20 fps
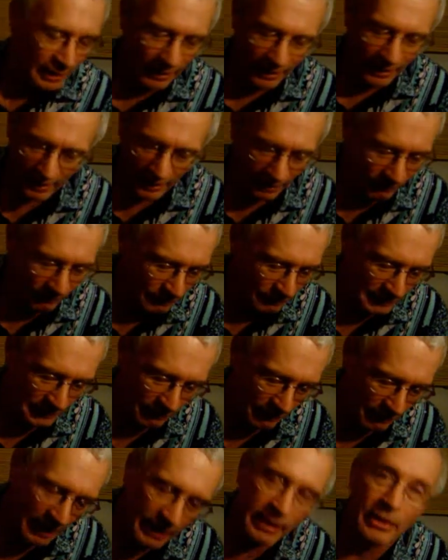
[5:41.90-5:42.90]
Yeah,
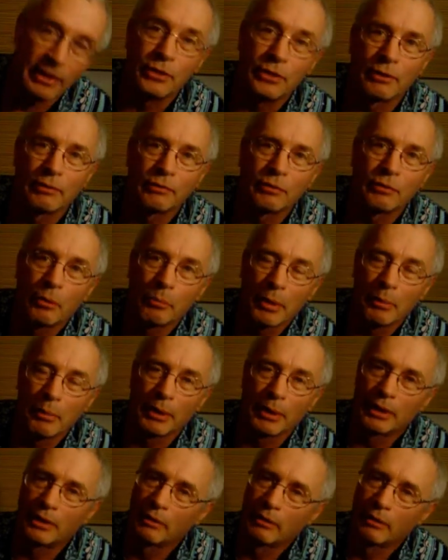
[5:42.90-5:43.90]
that didn't do it for me,
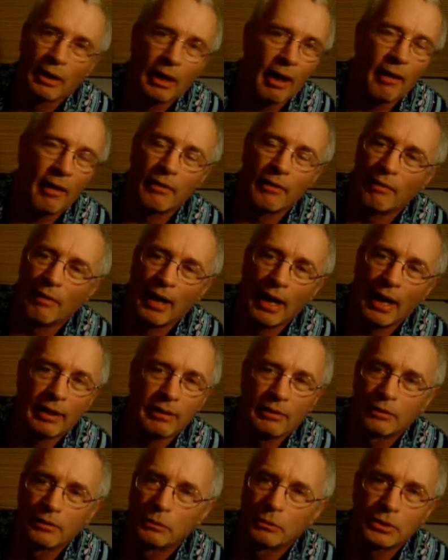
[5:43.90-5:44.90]
but other than that,
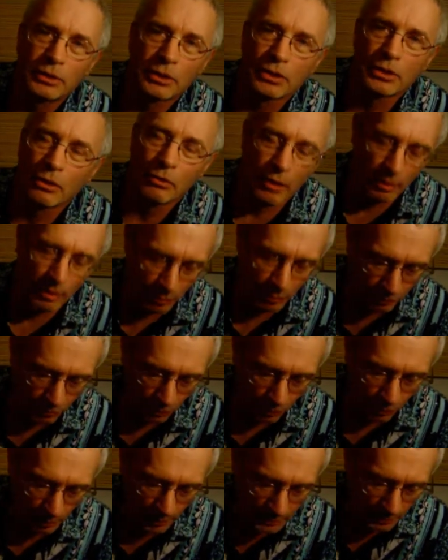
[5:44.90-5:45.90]
it was just a great
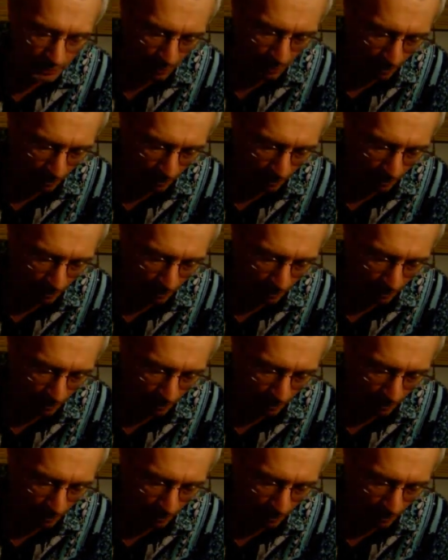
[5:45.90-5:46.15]
performance.